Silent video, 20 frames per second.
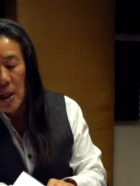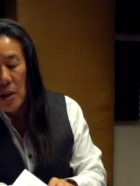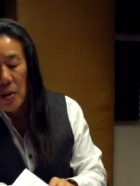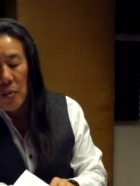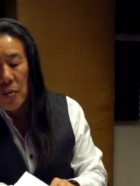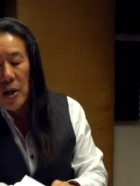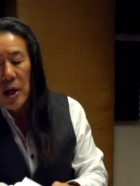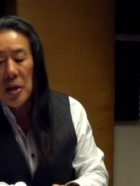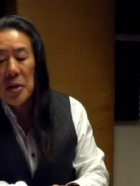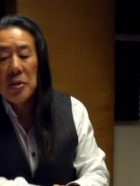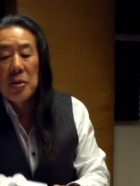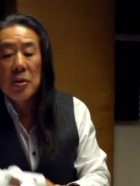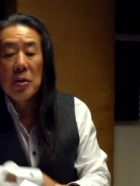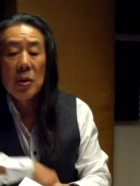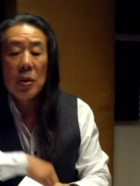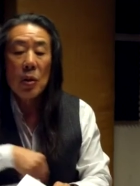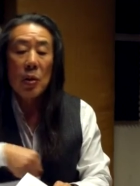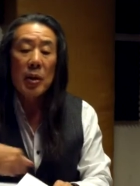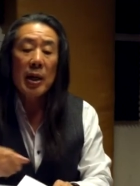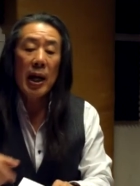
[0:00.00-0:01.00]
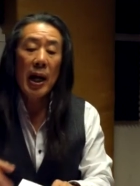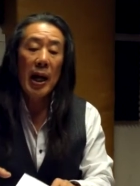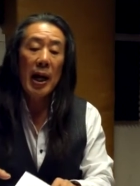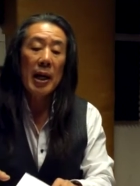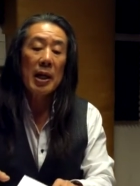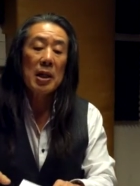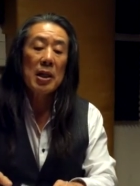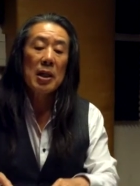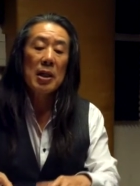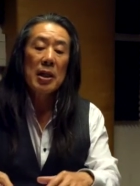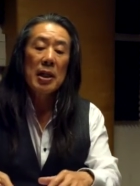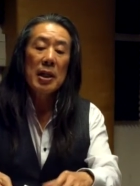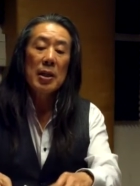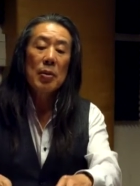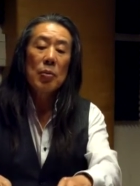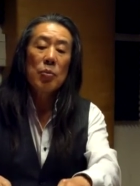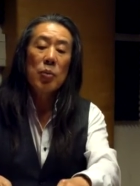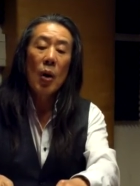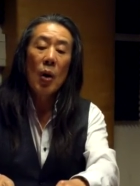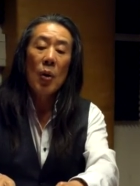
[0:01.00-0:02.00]
When you look at the
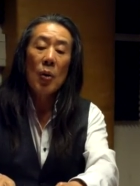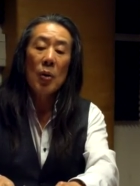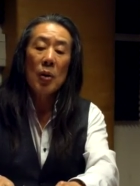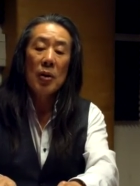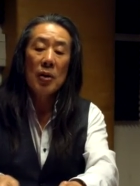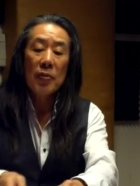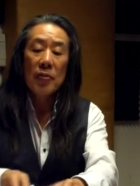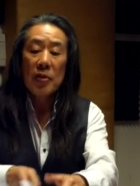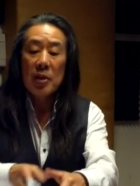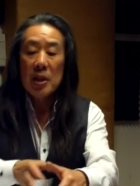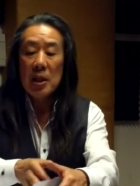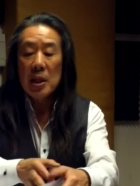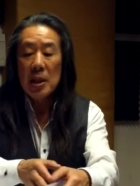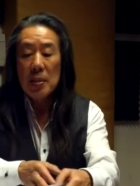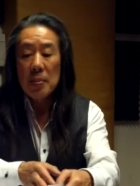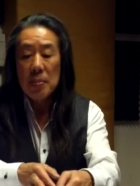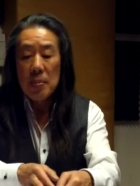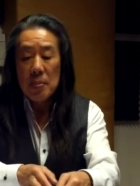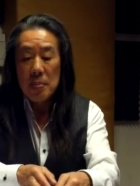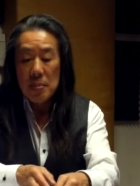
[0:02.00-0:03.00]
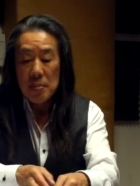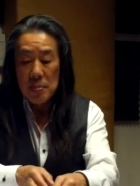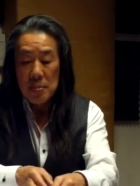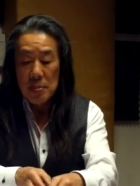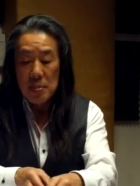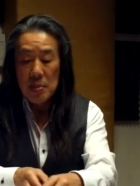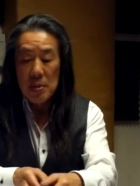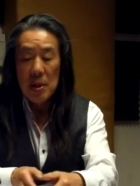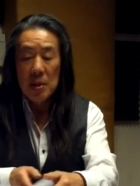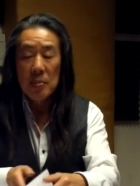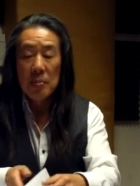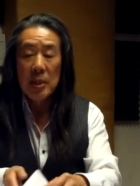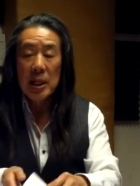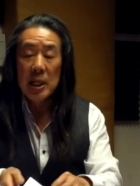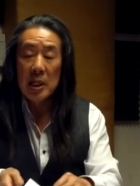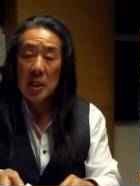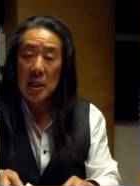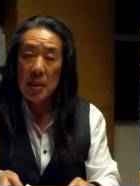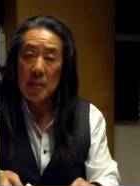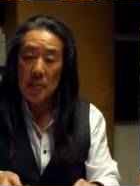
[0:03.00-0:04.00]
role of the
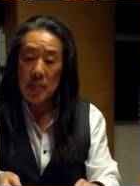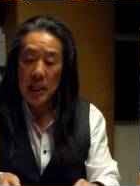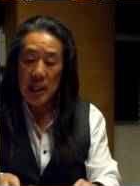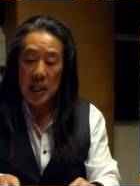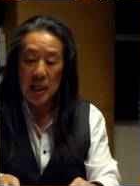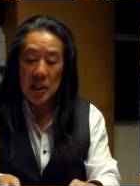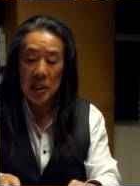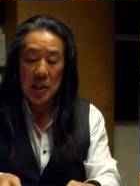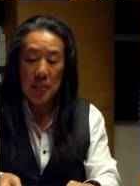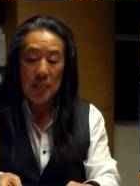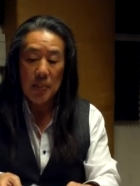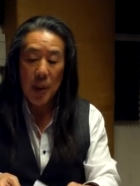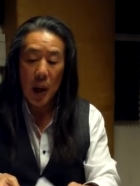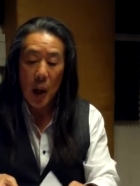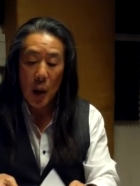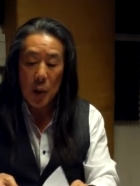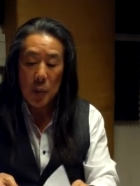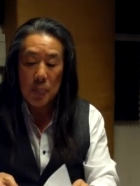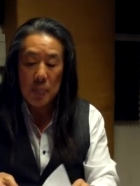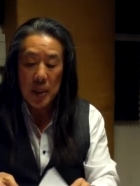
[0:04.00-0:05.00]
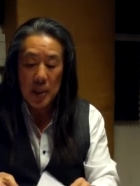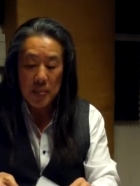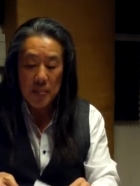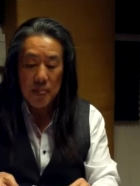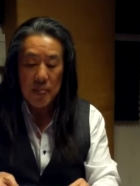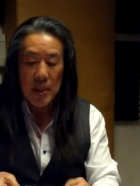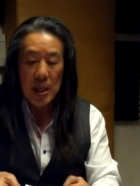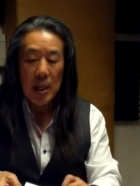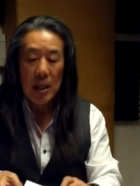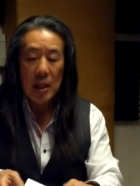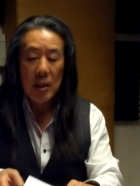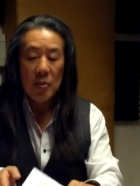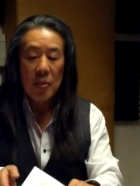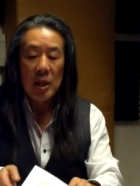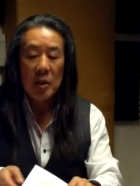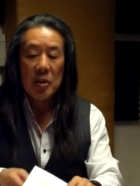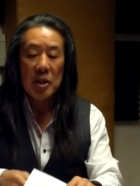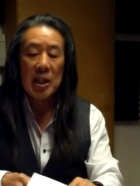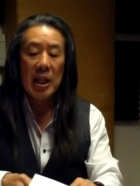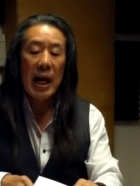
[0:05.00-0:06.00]
immediate past Pope, when
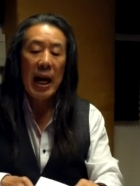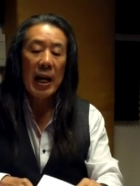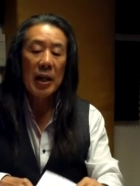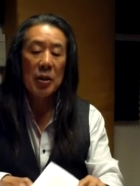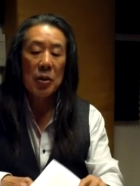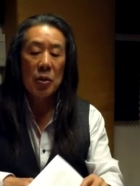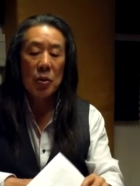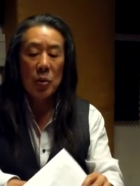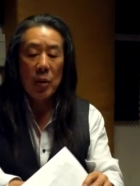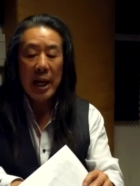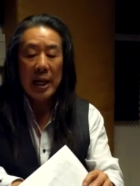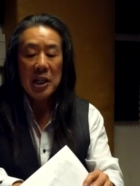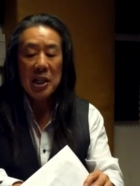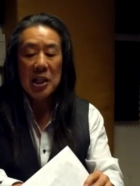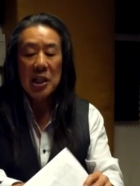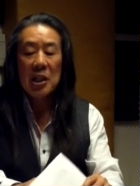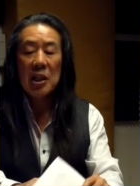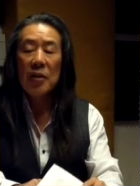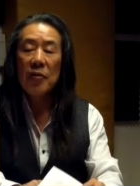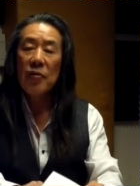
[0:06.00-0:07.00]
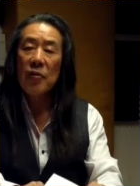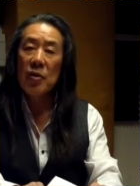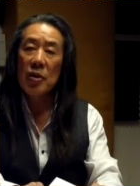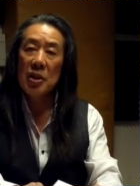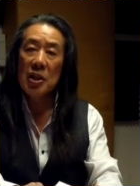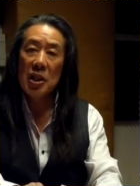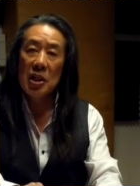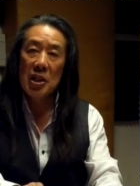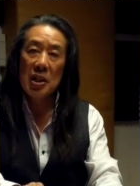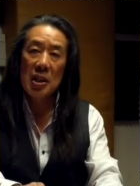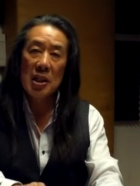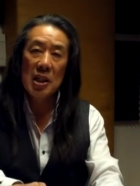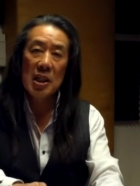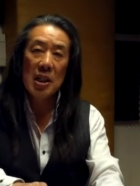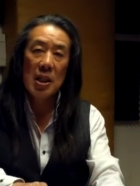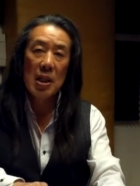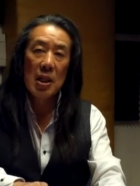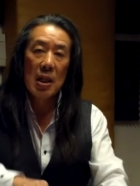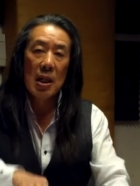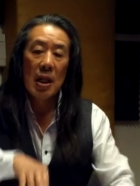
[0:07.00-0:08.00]
he was Cardinal Ratzinger, for instance,
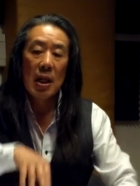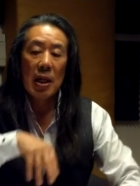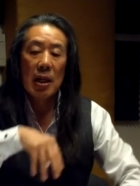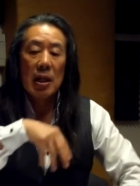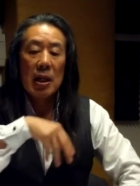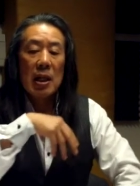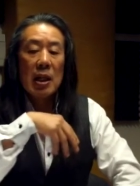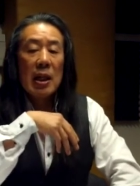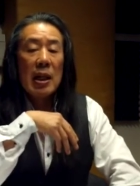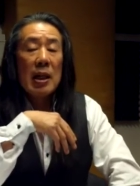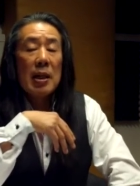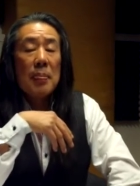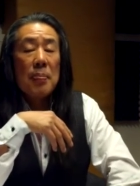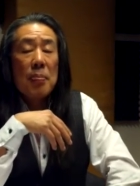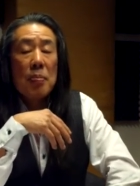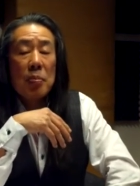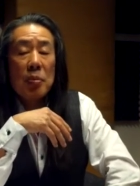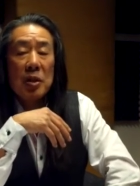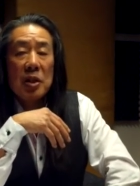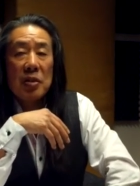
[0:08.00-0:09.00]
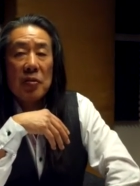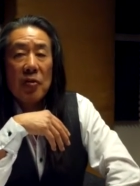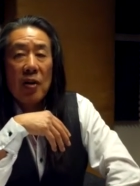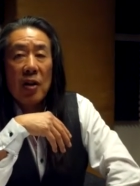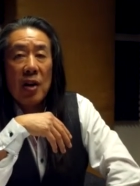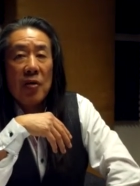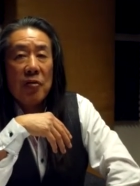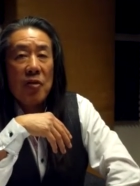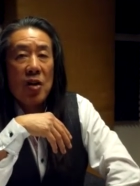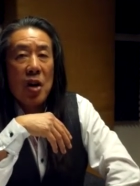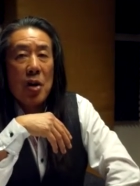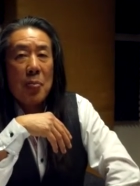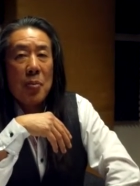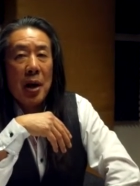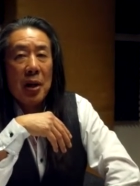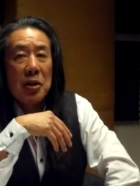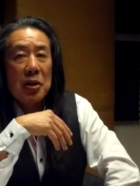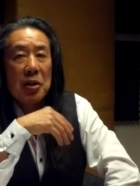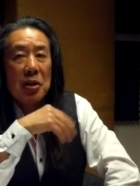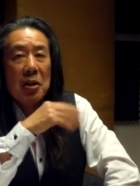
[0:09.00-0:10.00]
he was very, very
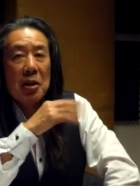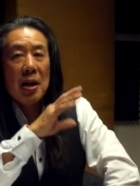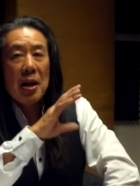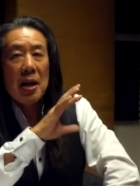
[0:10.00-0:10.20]
much